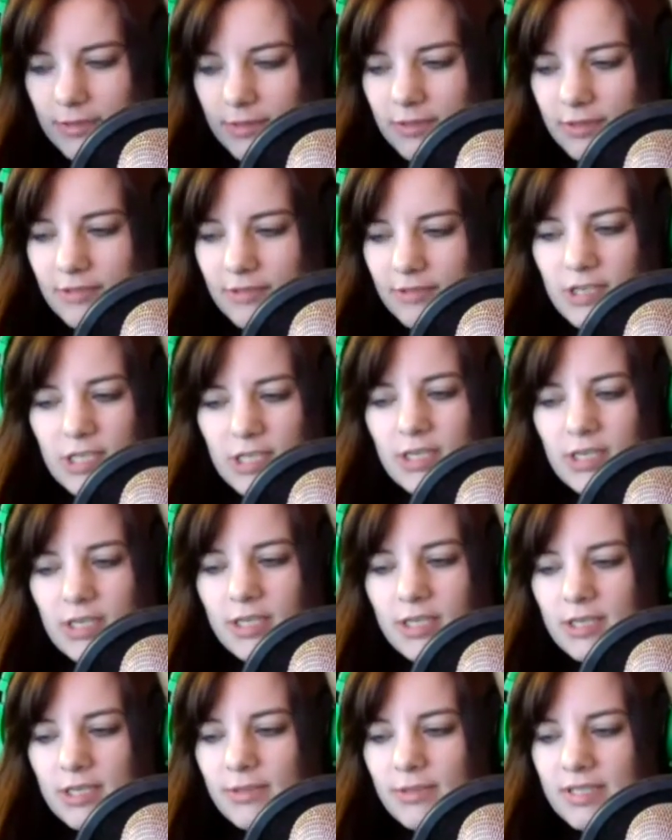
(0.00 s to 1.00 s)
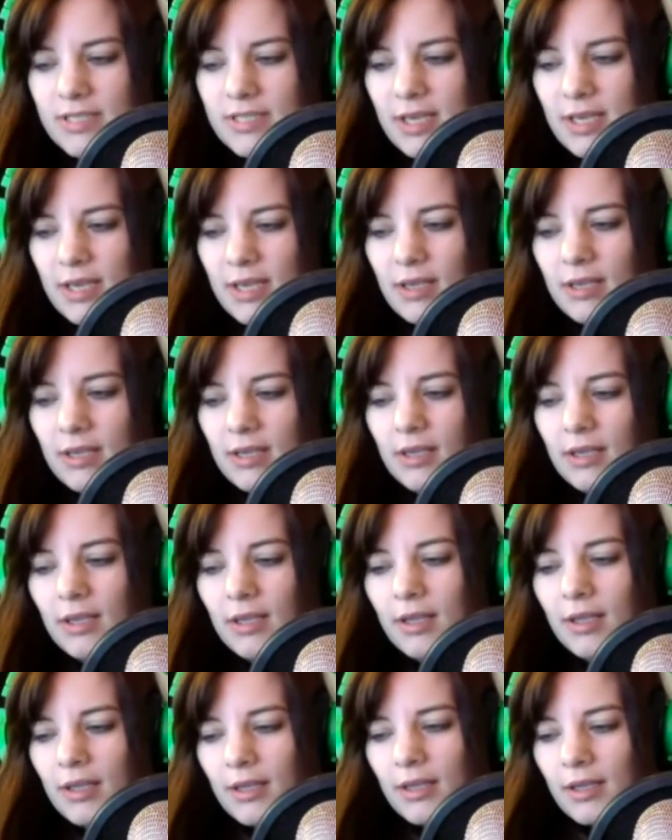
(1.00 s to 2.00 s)
division, and she was saying
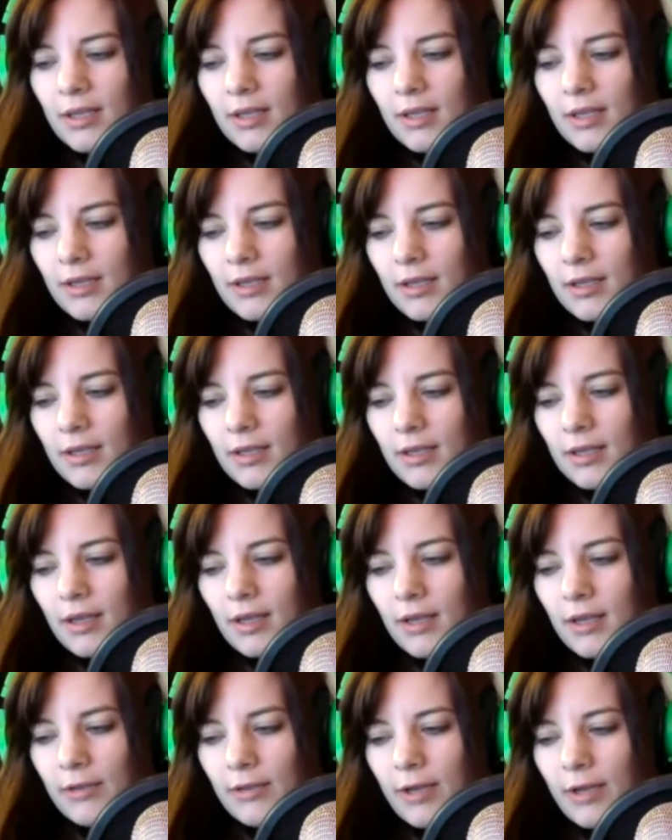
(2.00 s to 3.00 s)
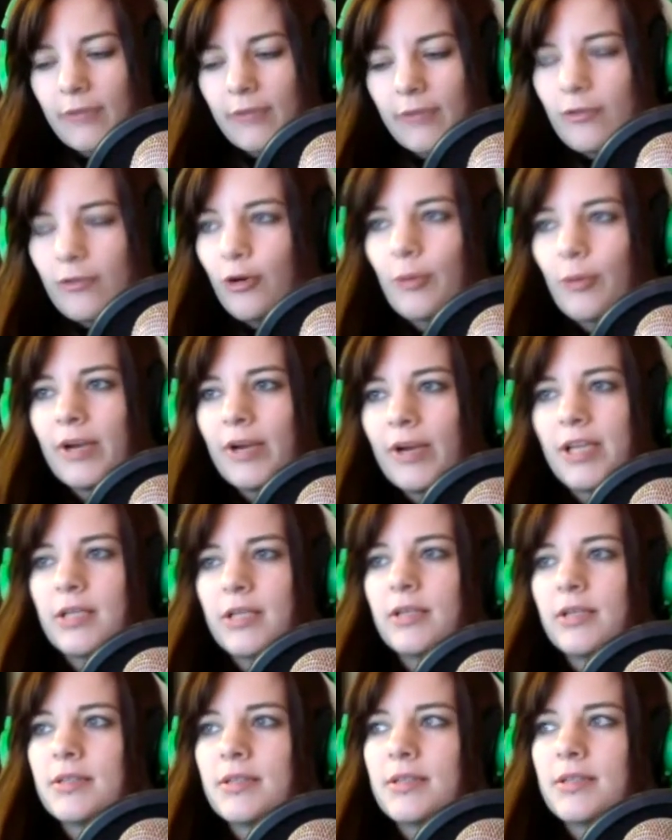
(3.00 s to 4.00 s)
a lot of
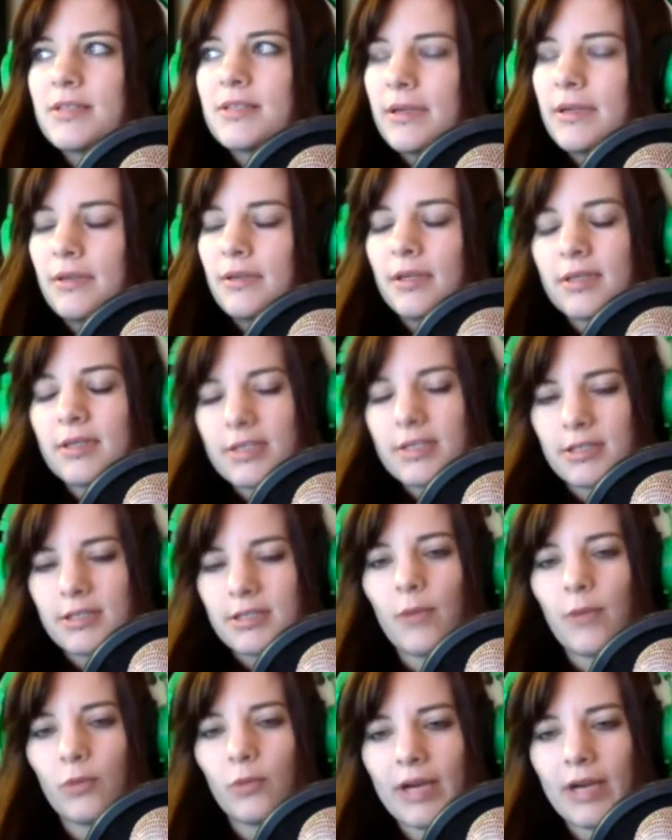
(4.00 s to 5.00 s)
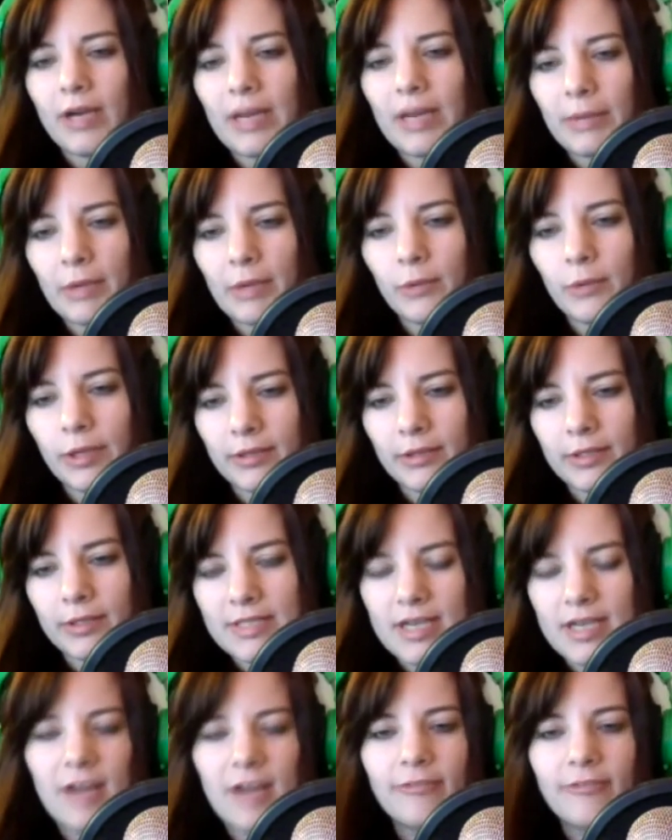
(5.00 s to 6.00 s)
corporations spend a lot of their time worrying about what their
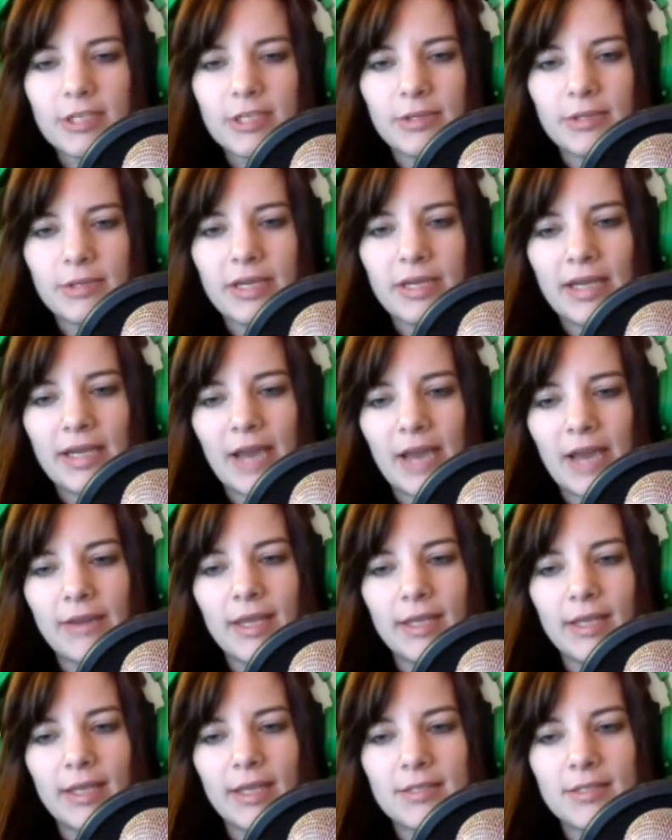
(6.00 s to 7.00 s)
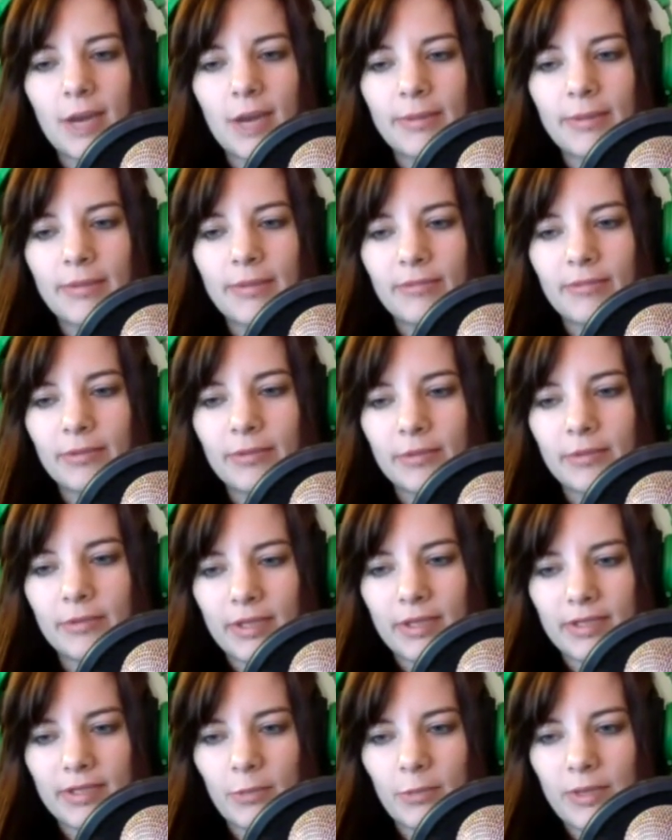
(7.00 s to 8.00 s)
staff are doing and how they can stop them from doing it. I
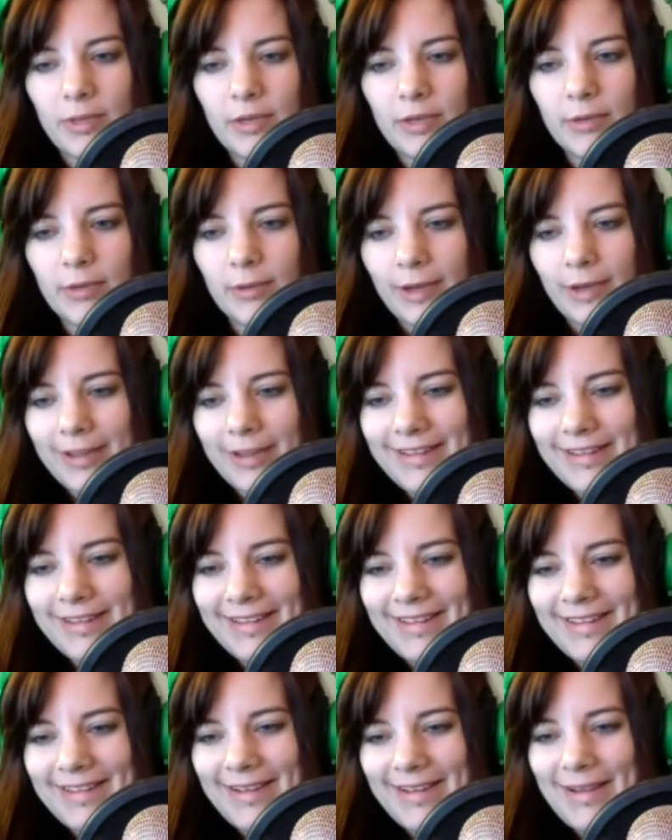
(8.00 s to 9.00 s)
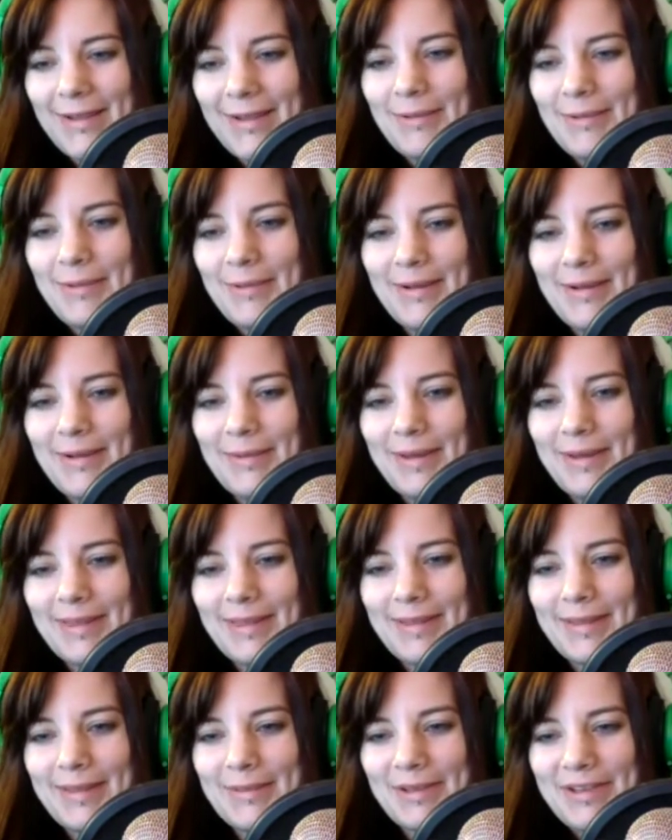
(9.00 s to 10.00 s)
was like, we don't want
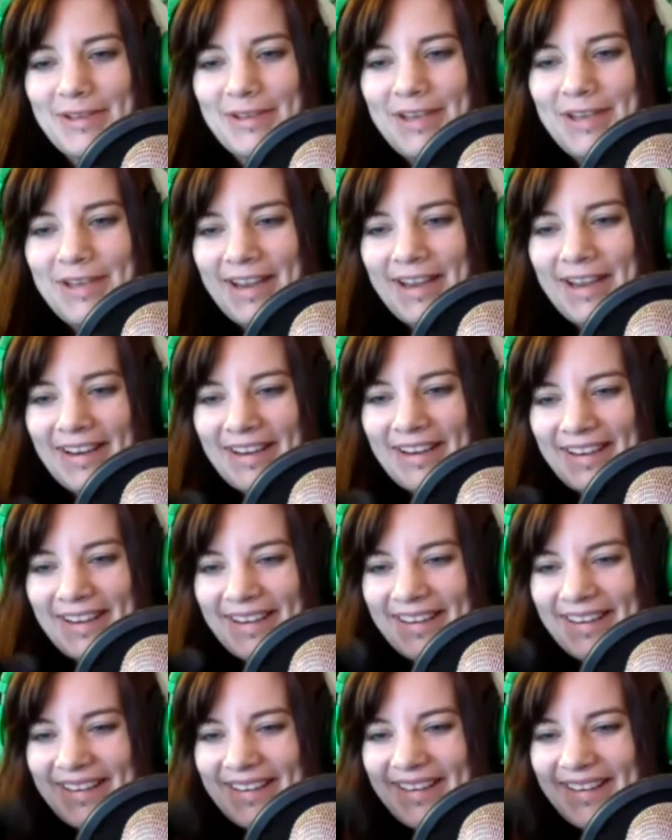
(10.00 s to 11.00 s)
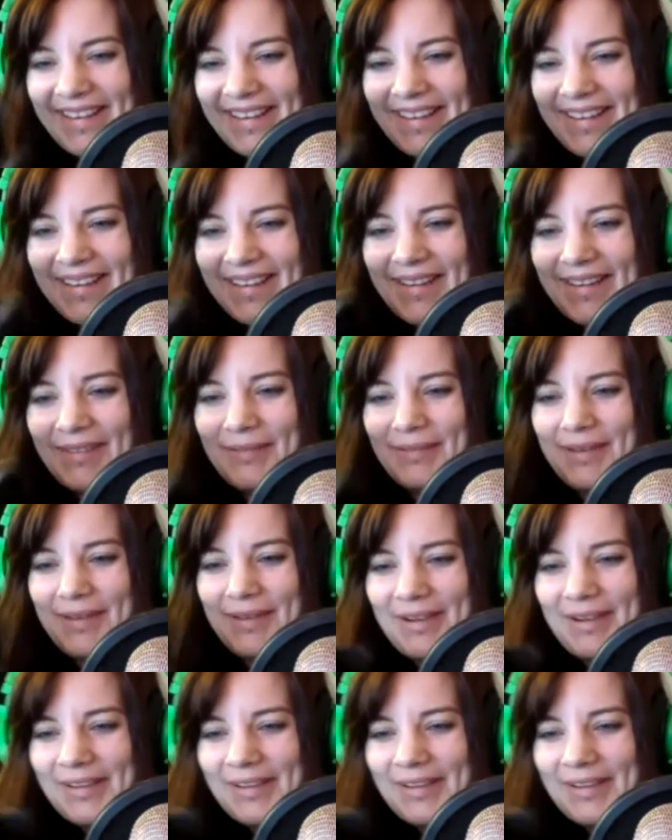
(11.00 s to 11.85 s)
them to share. We don't.